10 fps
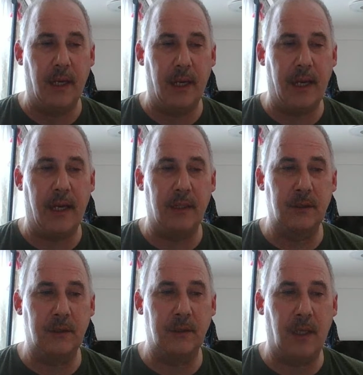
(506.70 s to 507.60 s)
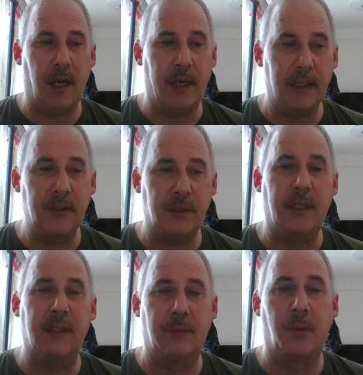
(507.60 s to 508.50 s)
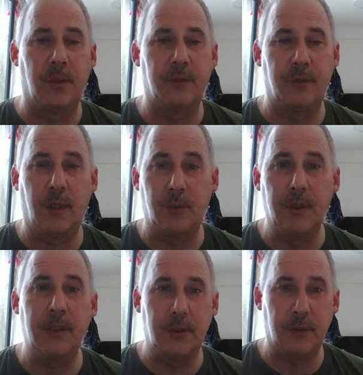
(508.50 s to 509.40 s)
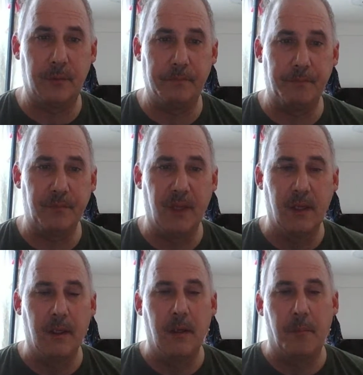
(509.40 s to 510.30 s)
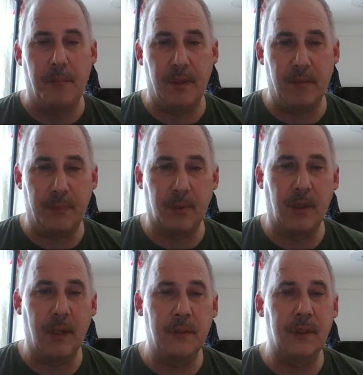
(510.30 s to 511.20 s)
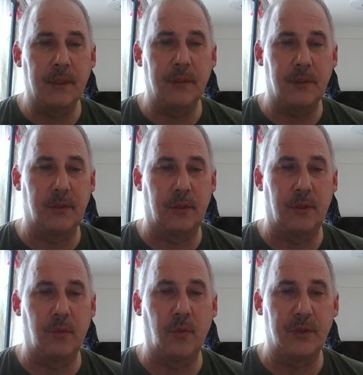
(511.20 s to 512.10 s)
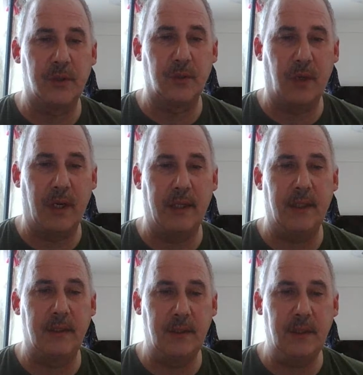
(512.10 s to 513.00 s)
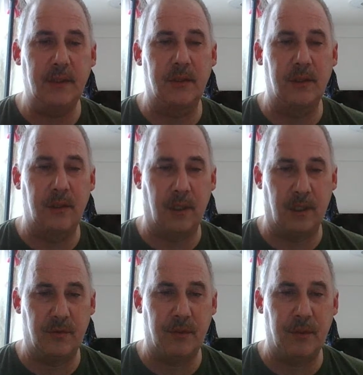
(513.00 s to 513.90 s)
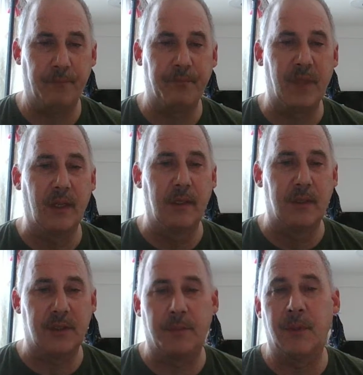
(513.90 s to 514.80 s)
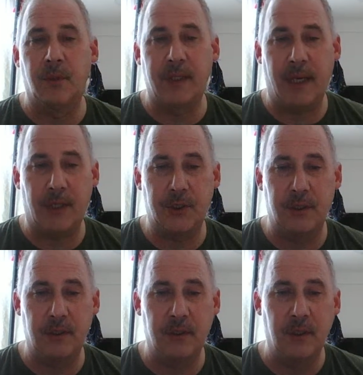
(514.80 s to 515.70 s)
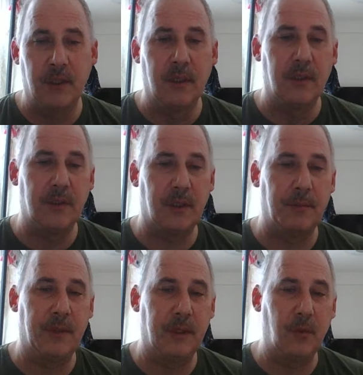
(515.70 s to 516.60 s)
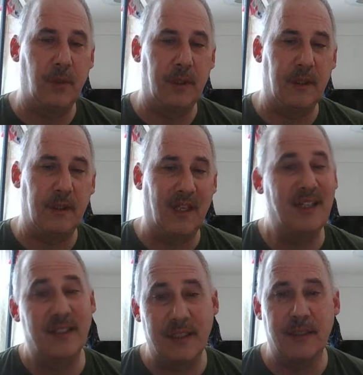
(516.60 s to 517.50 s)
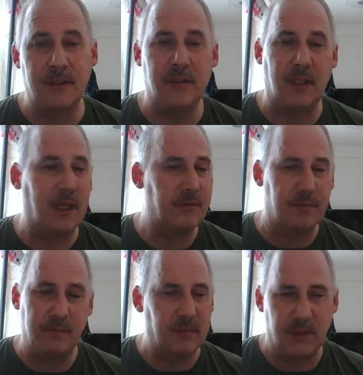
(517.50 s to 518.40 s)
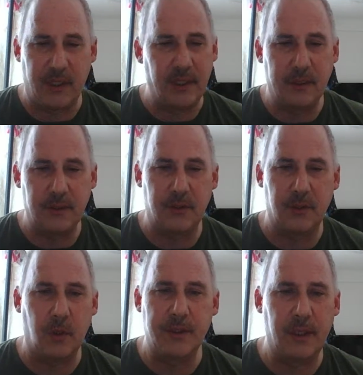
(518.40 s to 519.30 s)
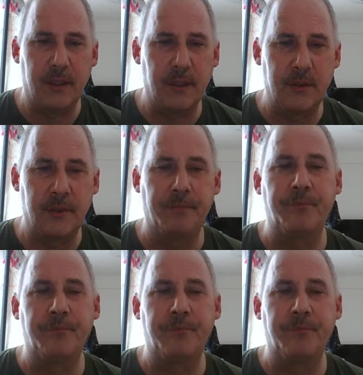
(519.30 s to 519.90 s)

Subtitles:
And I understand that point of view, I really do. But my primary concern was to write a decent novel, something with action, something with aliens. There's aliens, there's always aliens.